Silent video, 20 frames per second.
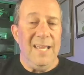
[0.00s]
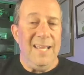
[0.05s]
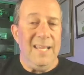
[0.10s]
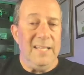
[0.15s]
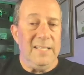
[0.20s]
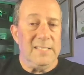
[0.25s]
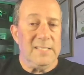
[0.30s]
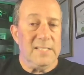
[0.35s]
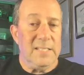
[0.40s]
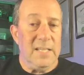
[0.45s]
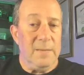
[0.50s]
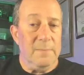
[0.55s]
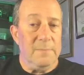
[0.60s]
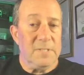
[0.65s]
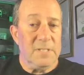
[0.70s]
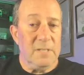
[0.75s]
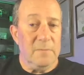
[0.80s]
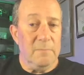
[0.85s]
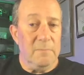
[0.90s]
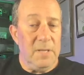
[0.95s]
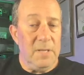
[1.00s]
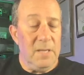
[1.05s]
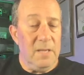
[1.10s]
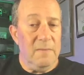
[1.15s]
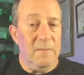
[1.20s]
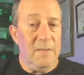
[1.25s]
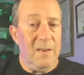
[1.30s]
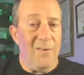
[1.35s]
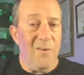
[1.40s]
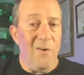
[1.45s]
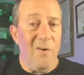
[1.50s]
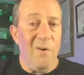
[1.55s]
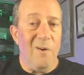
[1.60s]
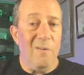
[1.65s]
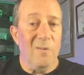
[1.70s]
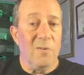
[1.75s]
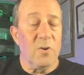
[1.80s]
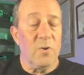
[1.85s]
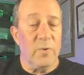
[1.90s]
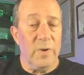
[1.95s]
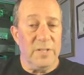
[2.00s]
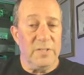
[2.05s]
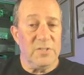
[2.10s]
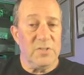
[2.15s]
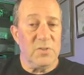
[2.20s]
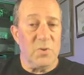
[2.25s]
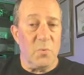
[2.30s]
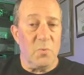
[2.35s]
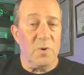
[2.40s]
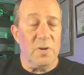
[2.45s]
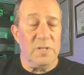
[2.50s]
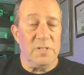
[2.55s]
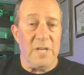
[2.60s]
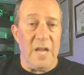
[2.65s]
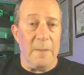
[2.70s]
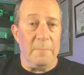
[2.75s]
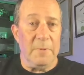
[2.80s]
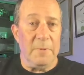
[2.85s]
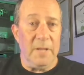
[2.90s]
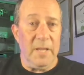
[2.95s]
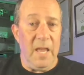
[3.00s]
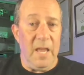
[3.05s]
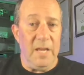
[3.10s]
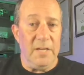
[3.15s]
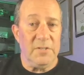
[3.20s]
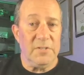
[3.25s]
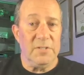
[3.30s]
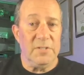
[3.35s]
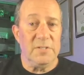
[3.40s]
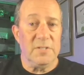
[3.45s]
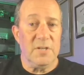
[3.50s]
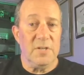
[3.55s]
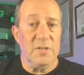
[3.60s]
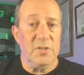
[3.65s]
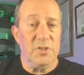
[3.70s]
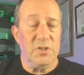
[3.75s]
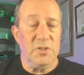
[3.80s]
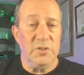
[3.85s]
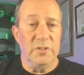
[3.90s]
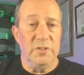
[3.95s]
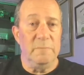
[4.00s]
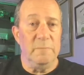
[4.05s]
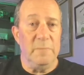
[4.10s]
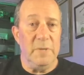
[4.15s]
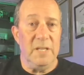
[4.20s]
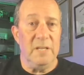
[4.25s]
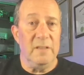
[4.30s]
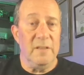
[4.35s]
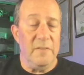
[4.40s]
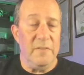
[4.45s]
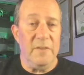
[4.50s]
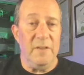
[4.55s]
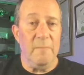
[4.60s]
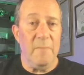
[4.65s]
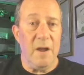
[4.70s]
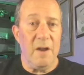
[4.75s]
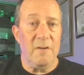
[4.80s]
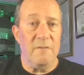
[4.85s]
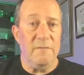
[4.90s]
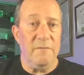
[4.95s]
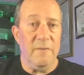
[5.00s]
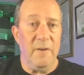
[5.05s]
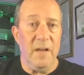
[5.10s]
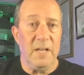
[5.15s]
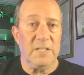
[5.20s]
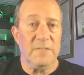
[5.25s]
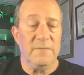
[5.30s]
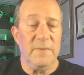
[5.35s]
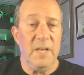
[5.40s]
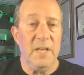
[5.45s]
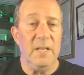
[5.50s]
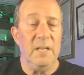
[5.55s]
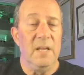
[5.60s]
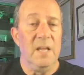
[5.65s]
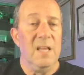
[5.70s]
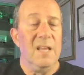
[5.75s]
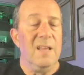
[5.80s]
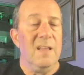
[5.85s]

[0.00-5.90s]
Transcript: It seems to me that all grid storage applications should be lithium iron phosphate.